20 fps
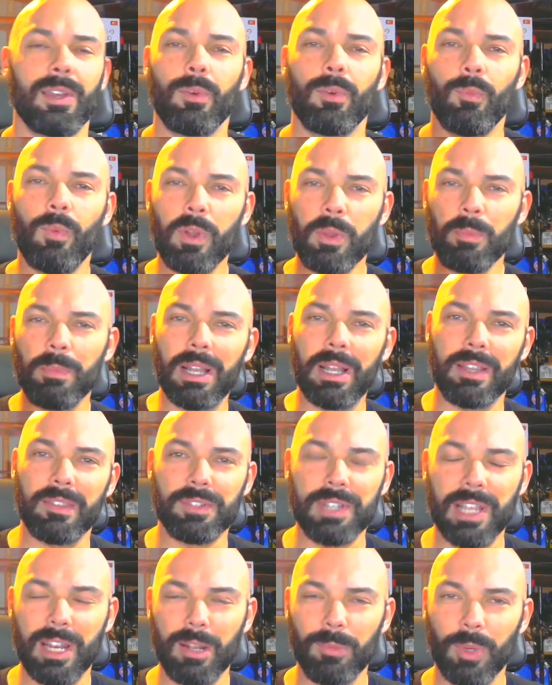Welcome back to
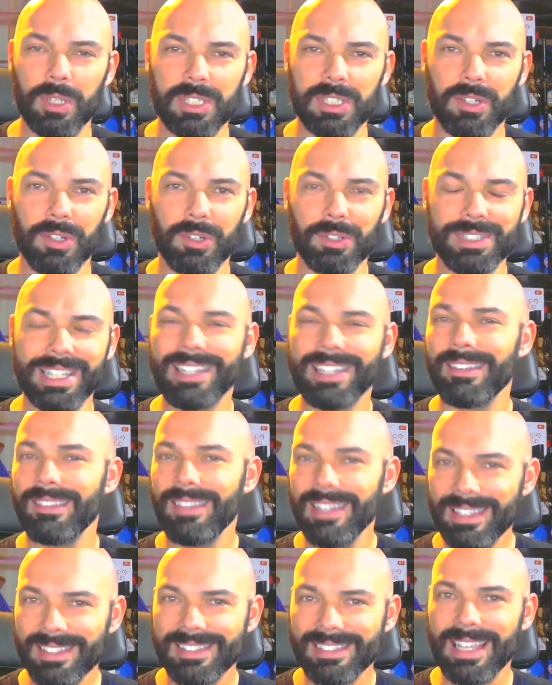the channel, boys and girls.
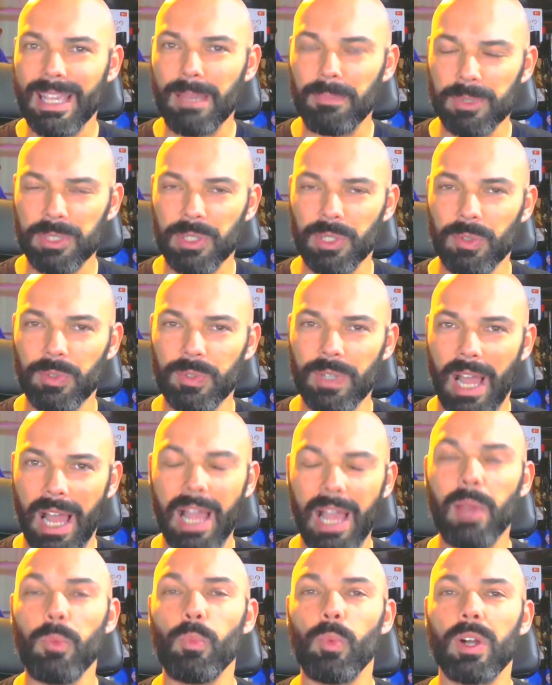In this episode,
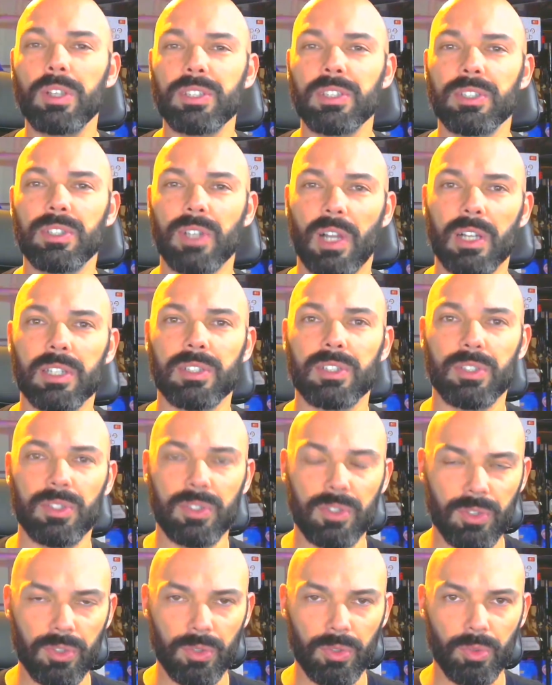I want to talk to
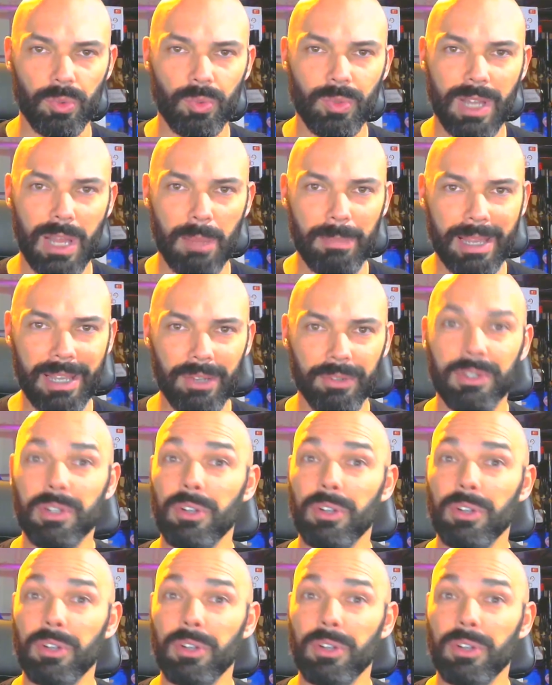you about